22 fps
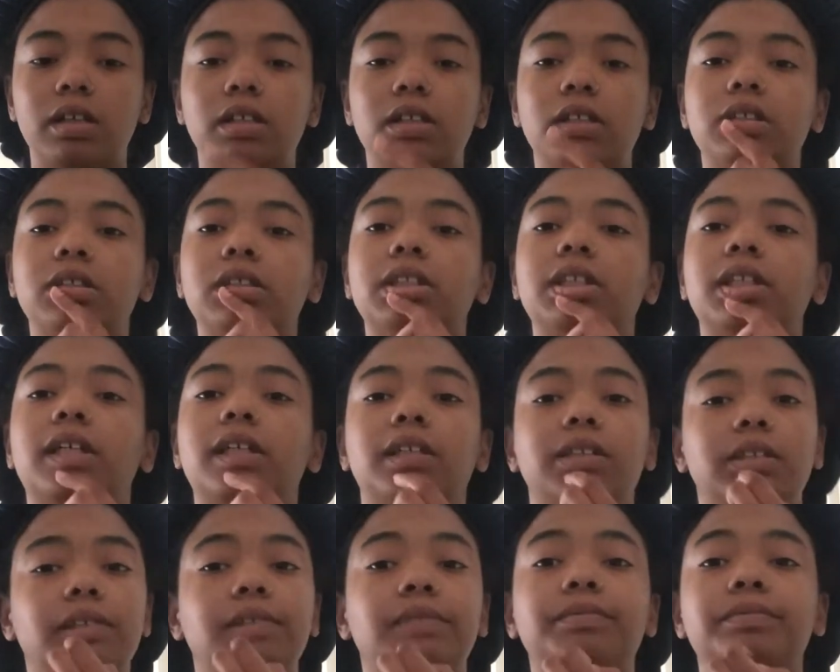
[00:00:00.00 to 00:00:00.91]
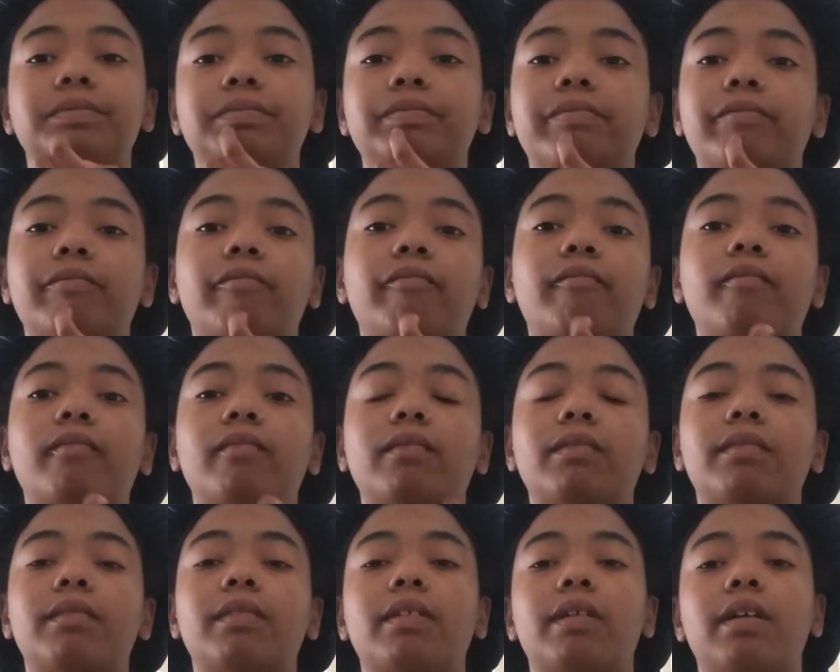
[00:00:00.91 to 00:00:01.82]
So
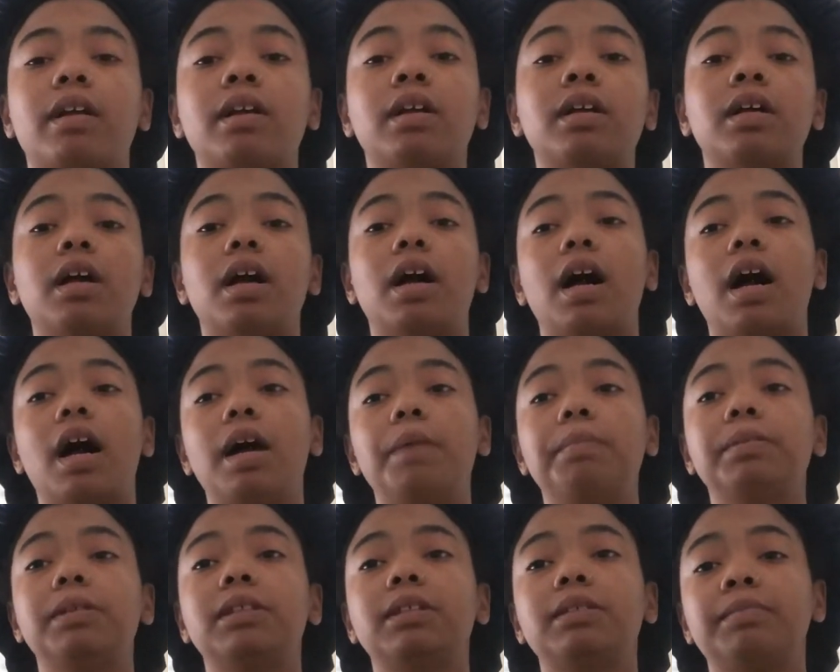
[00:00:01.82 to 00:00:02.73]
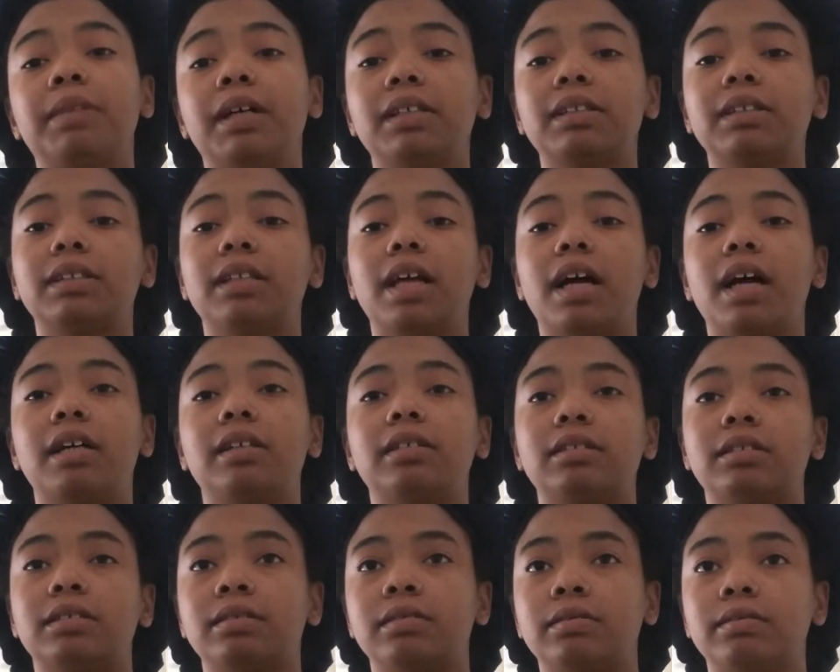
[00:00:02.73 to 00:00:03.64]
I put my slides
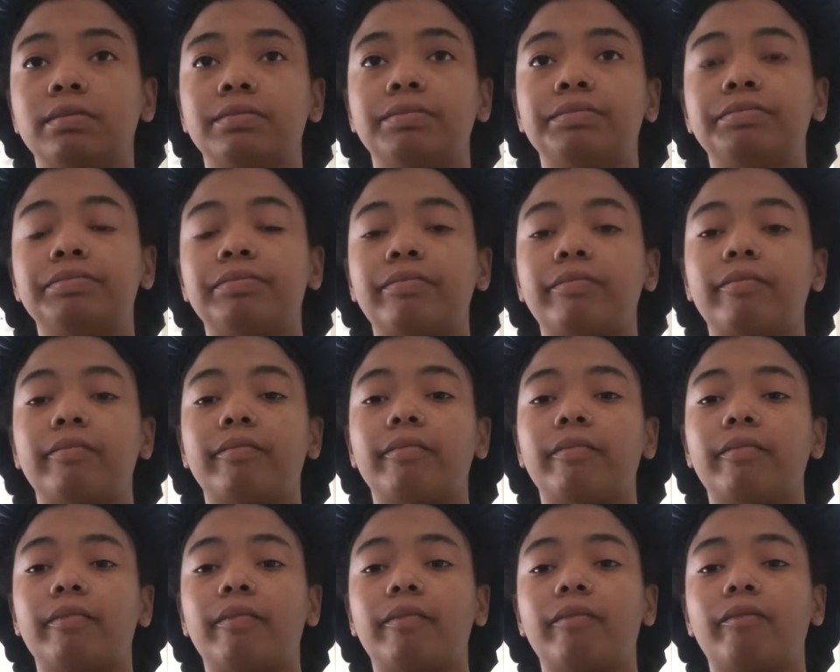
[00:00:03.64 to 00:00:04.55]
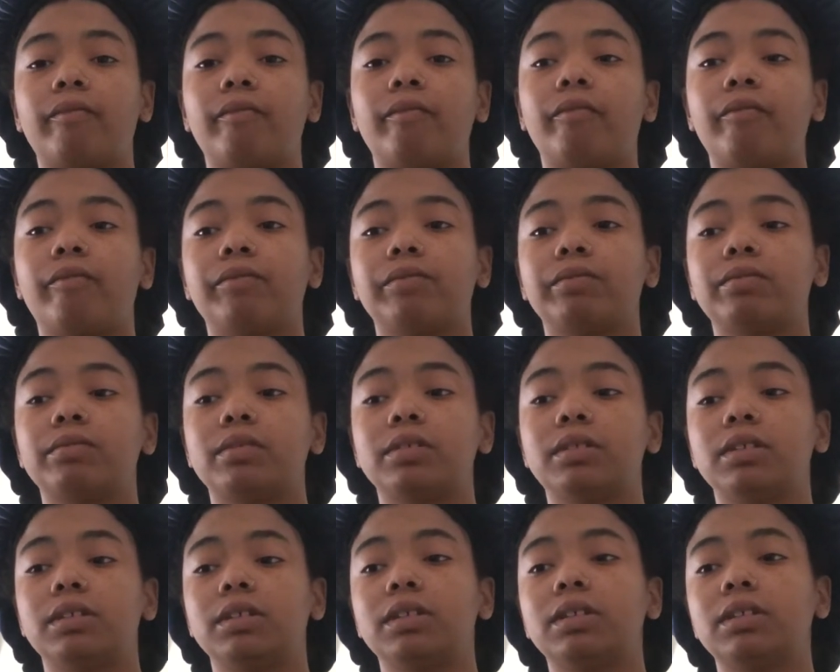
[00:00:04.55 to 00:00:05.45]
on.
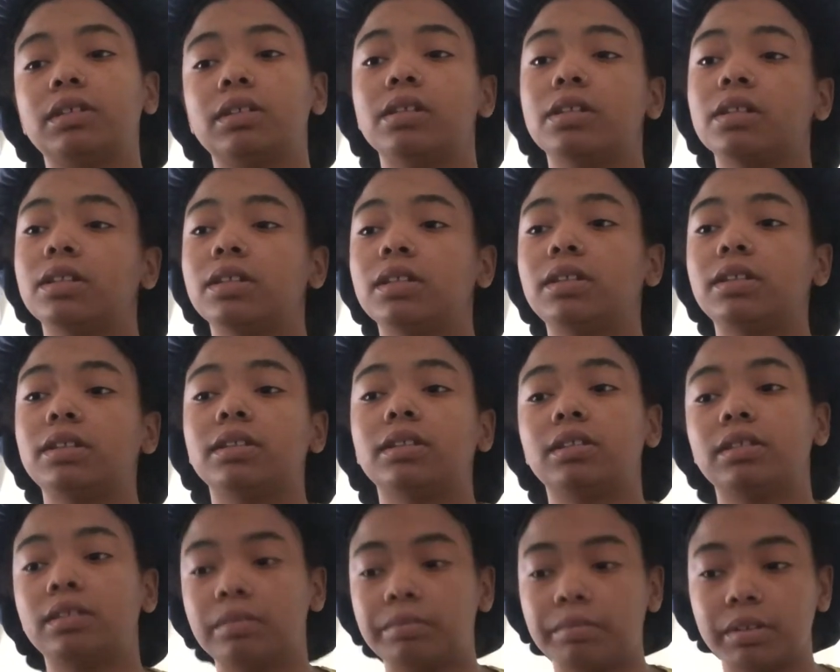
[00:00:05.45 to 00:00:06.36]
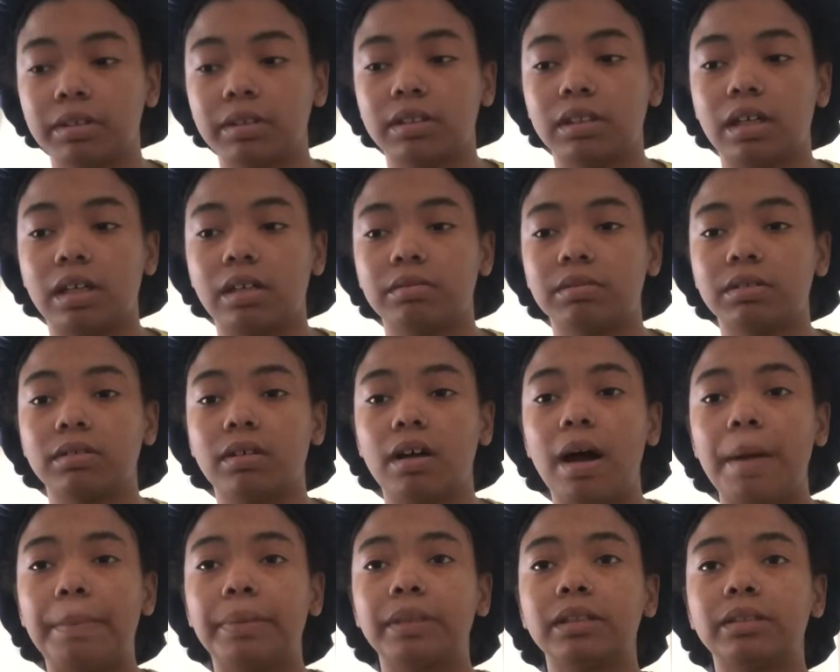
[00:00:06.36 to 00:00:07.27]
It's the summertime, so
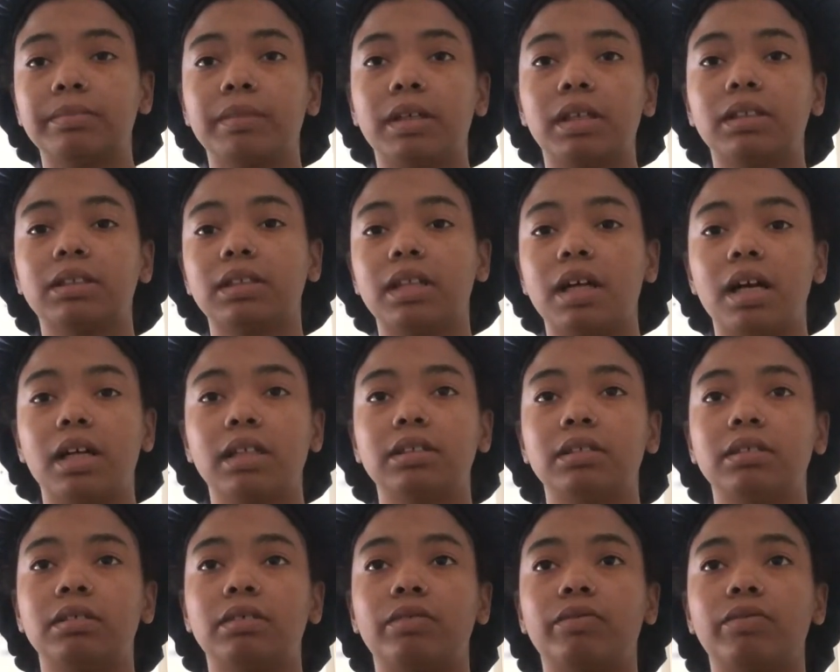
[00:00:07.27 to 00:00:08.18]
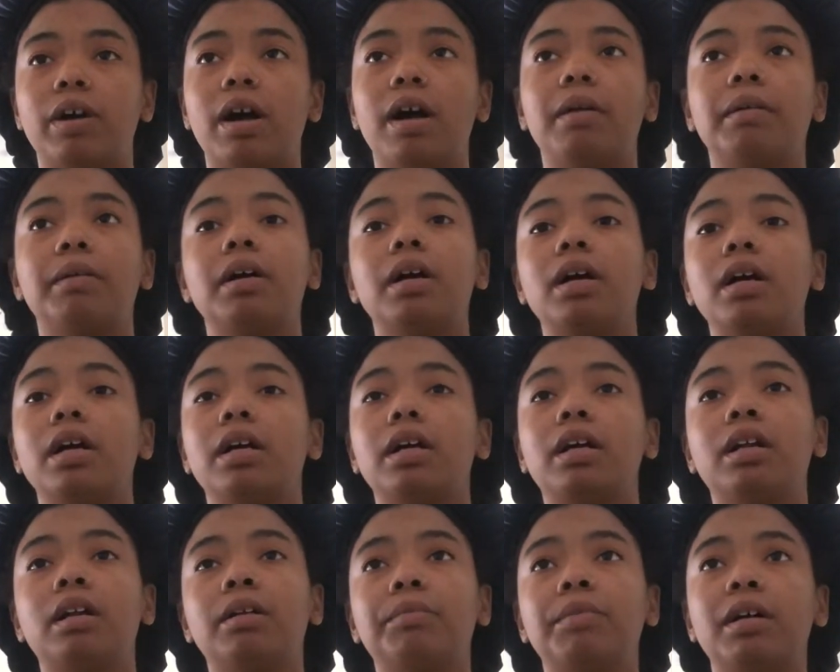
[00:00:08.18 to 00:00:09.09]
I put my slides on,
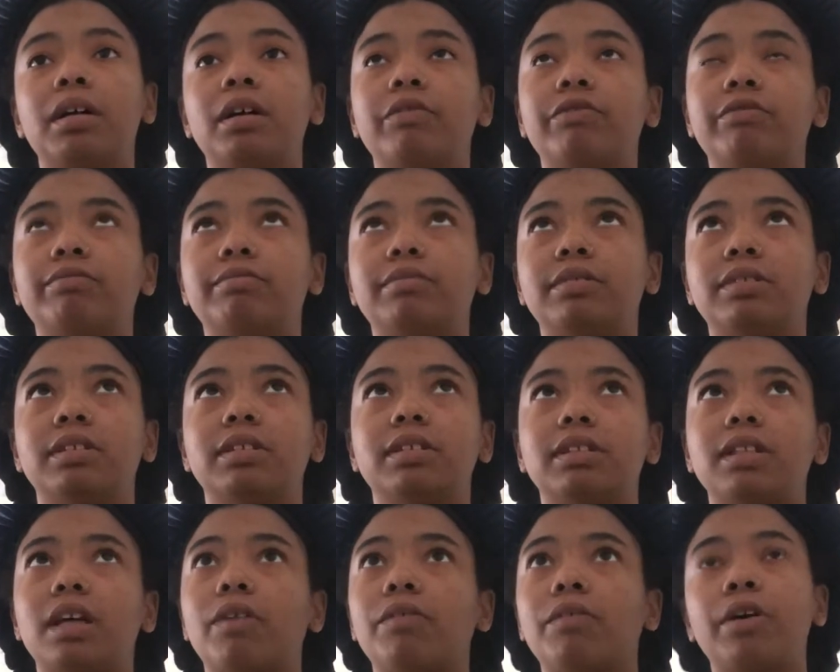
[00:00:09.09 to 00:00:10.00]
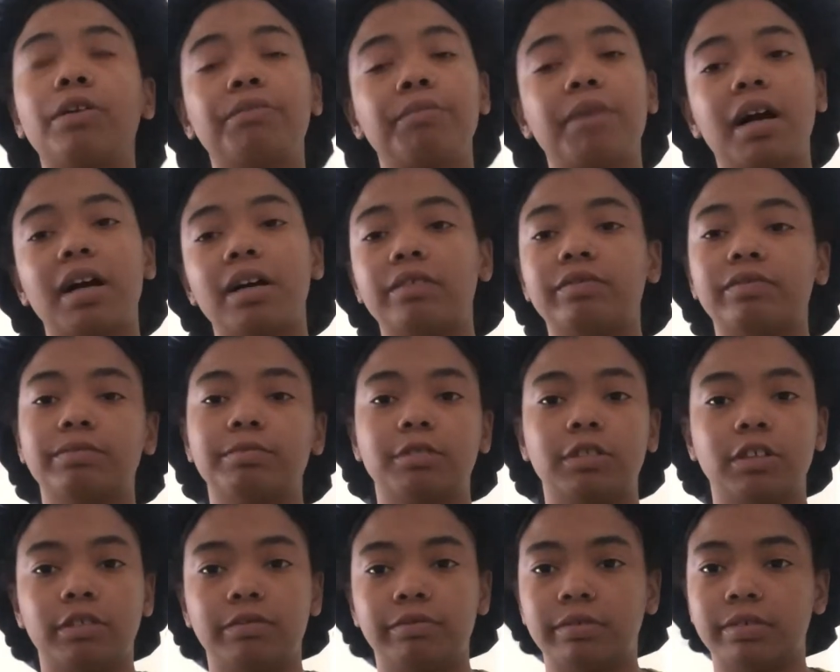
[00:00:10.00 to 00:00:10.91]
get on my hoverboard, because I rode my
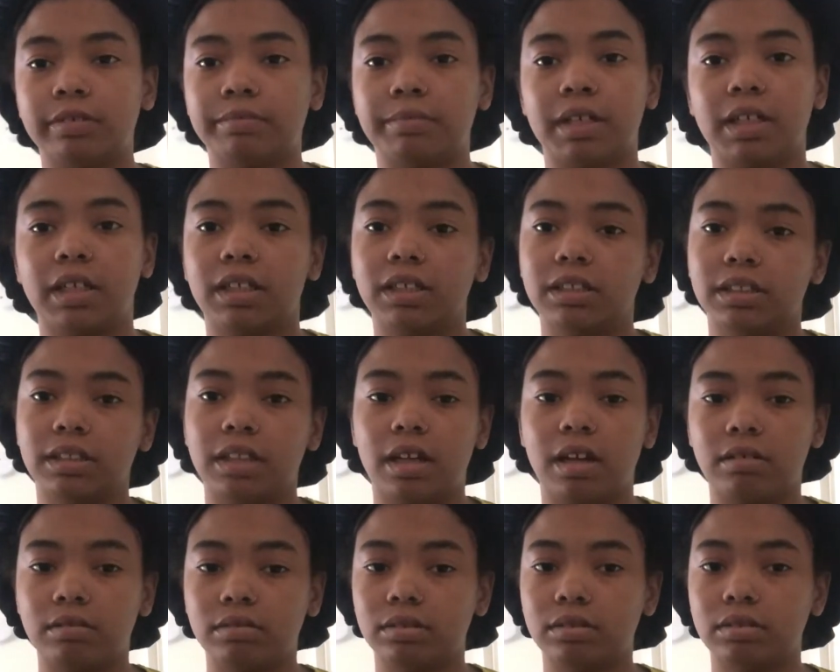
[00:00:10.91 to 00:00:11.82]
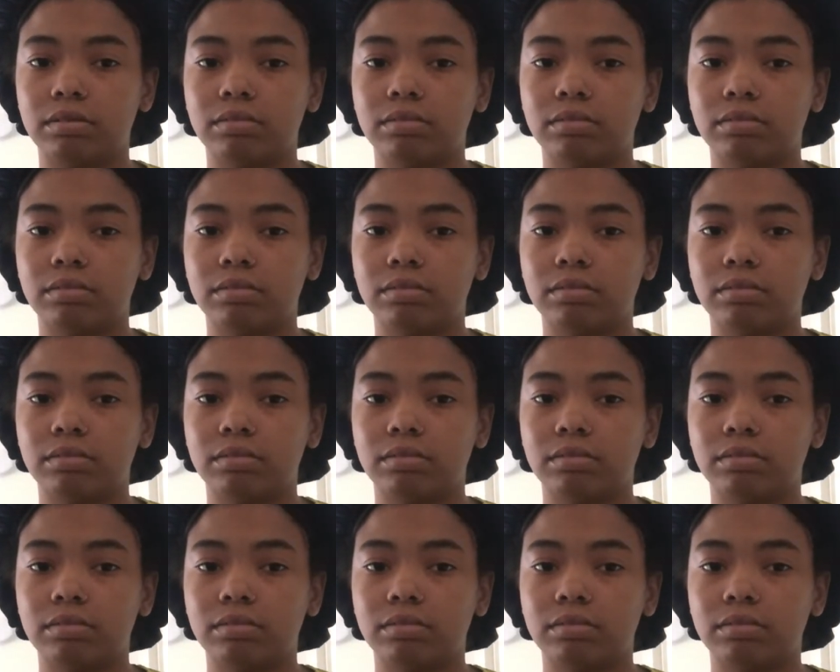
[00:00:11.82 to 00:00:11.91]
hoverboard over to my cousin's house.